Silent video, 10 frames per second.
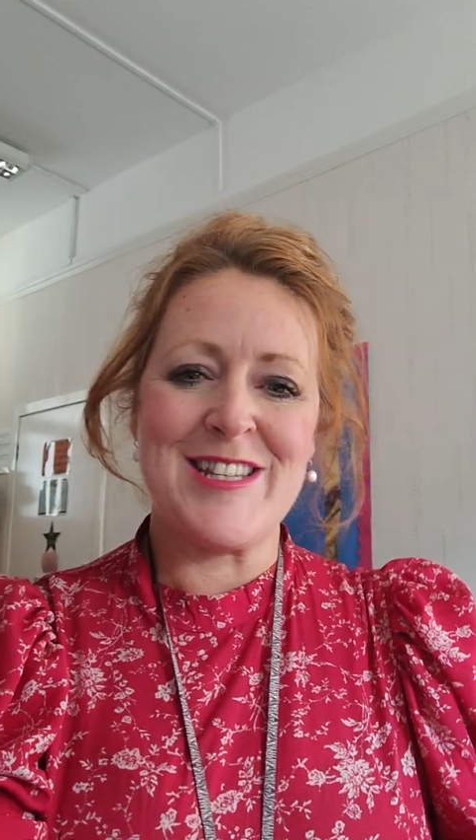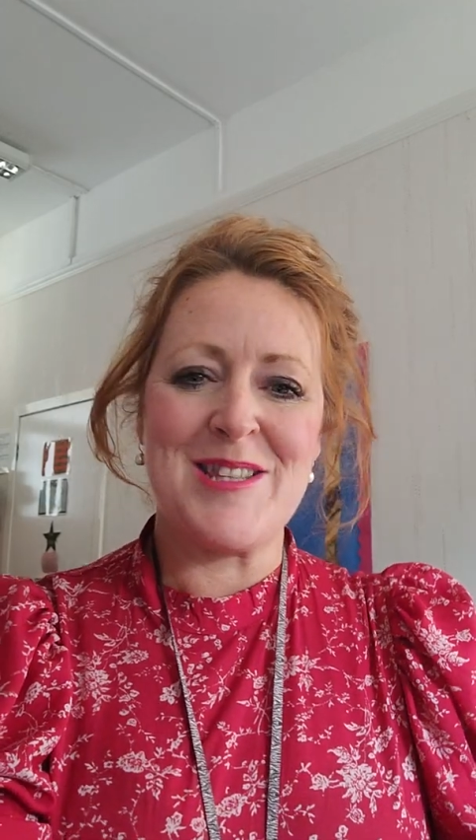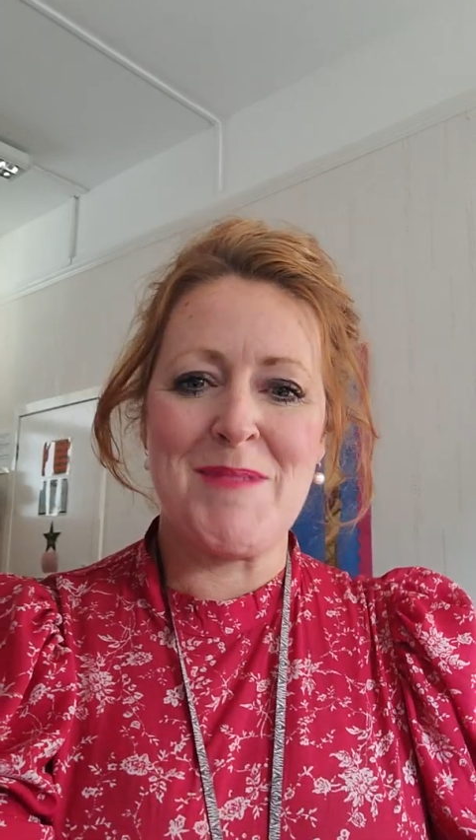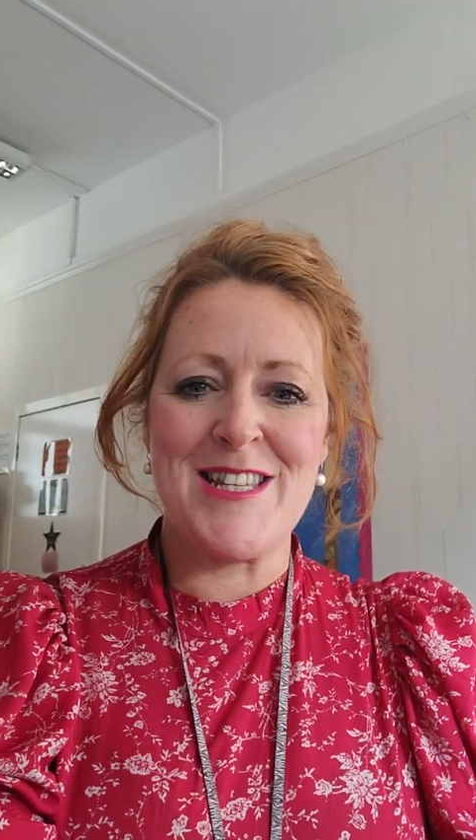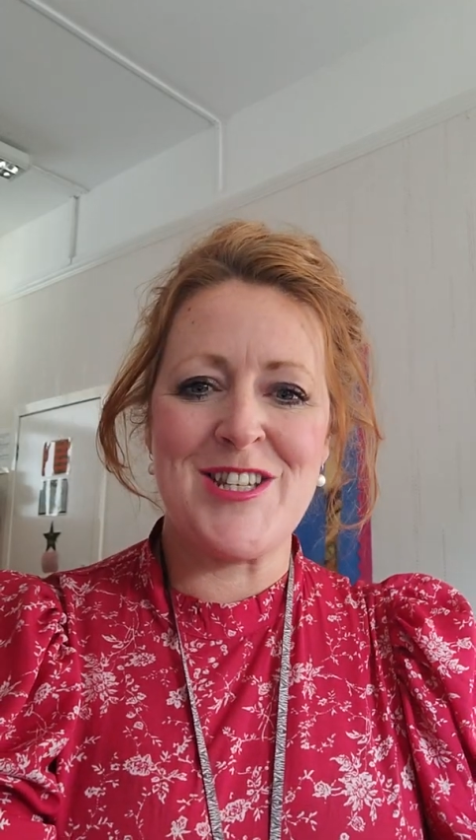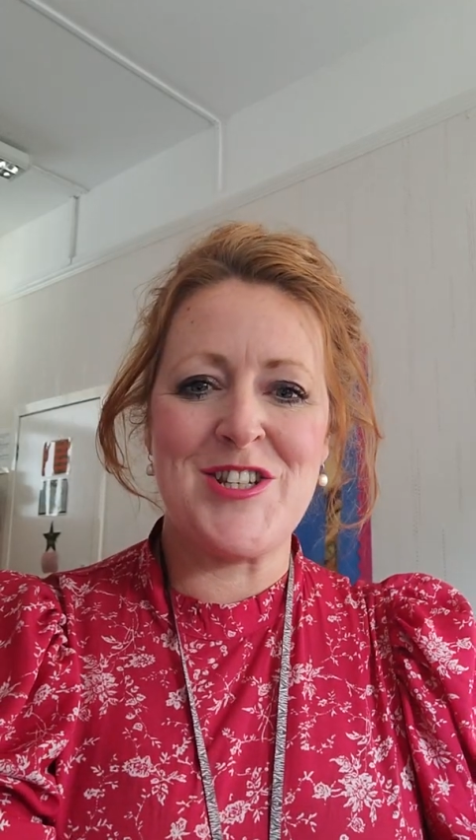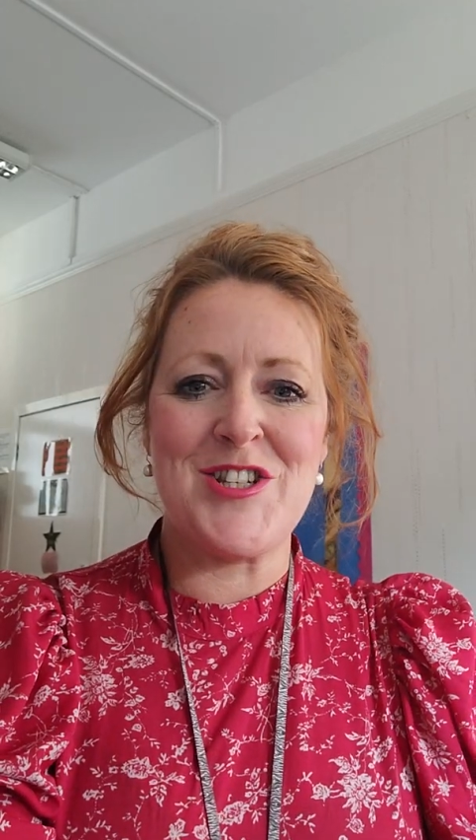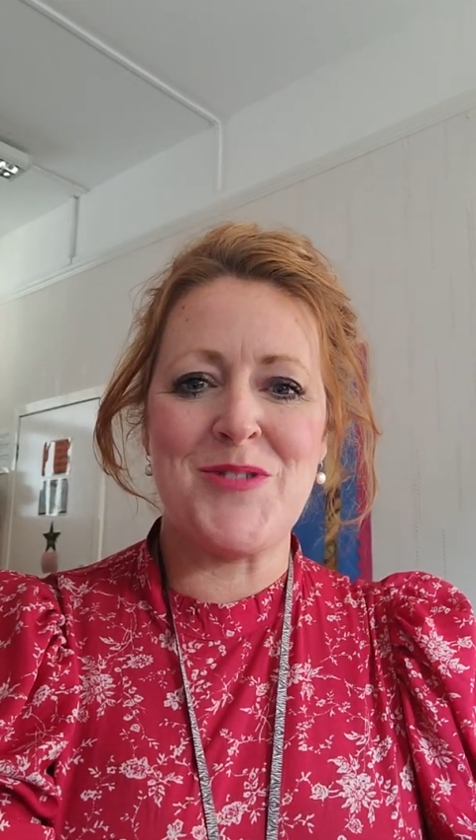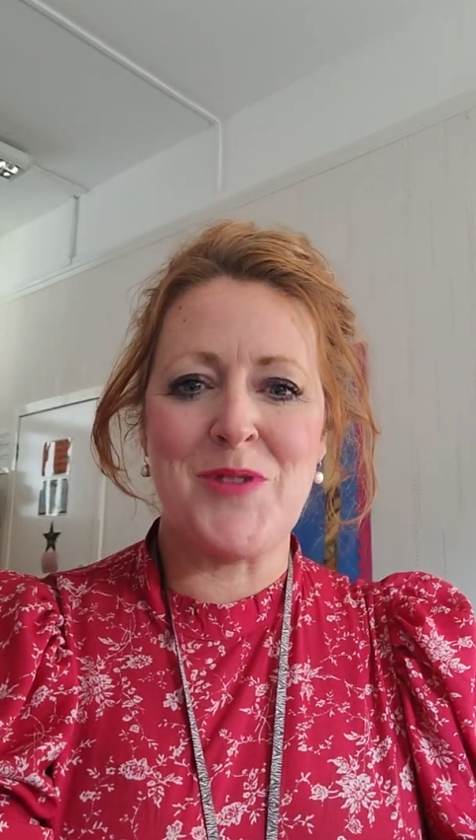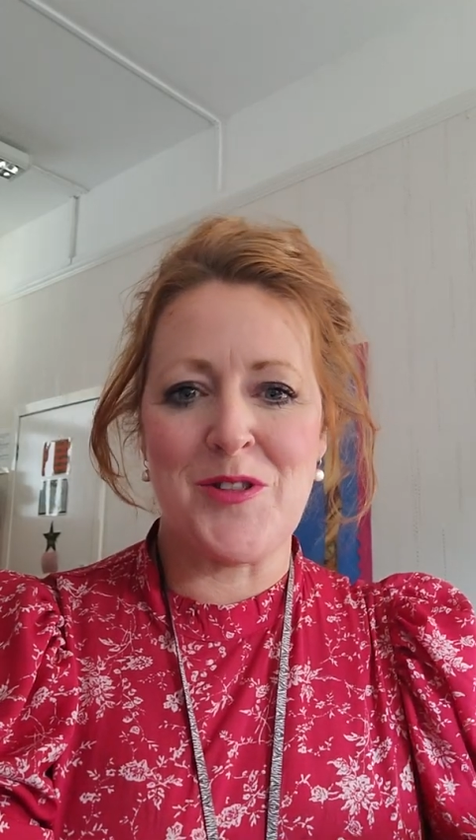to the
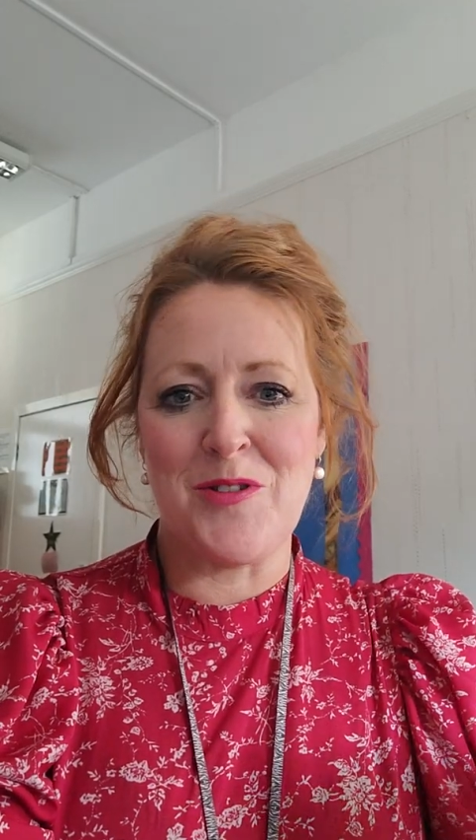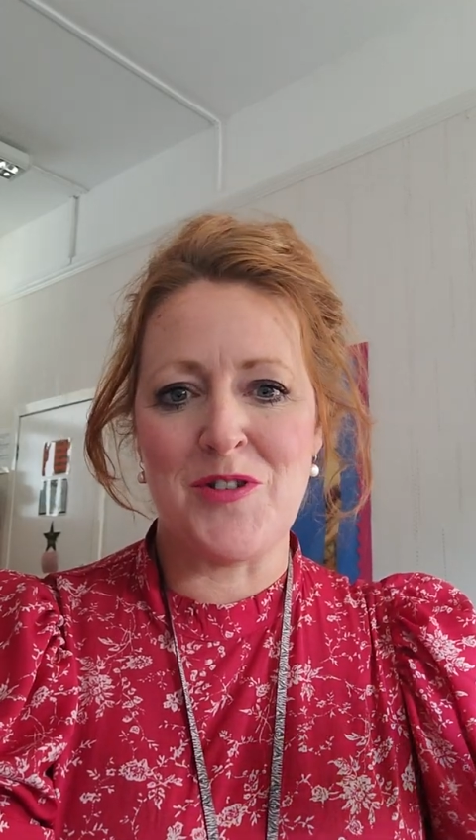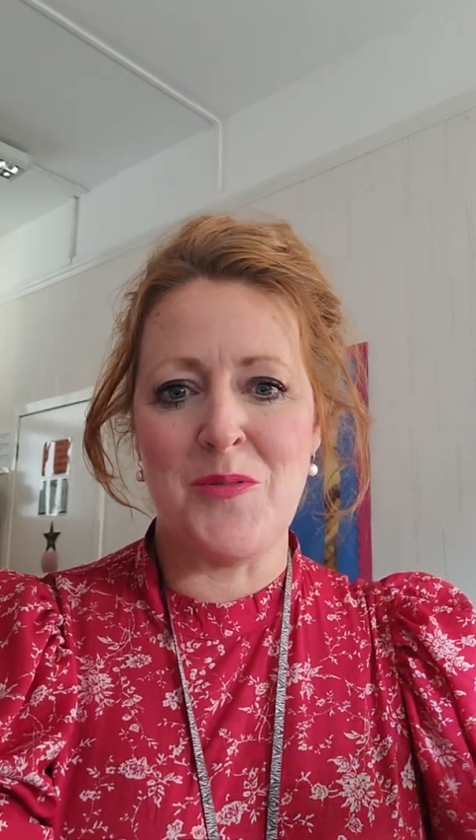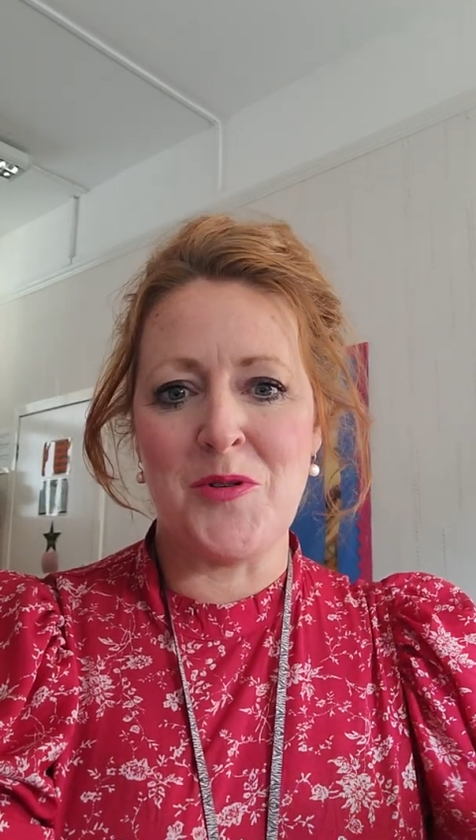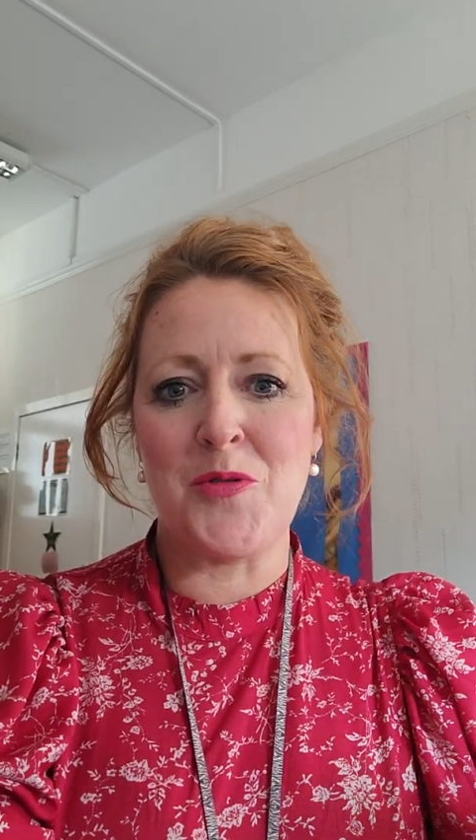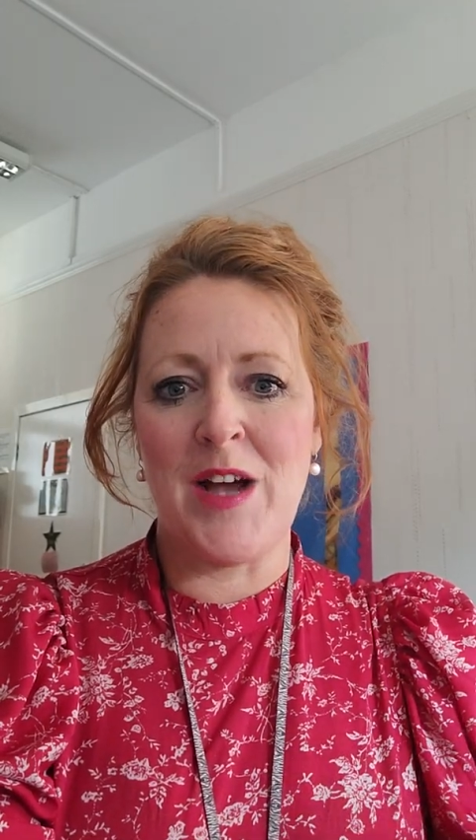message tomorrow,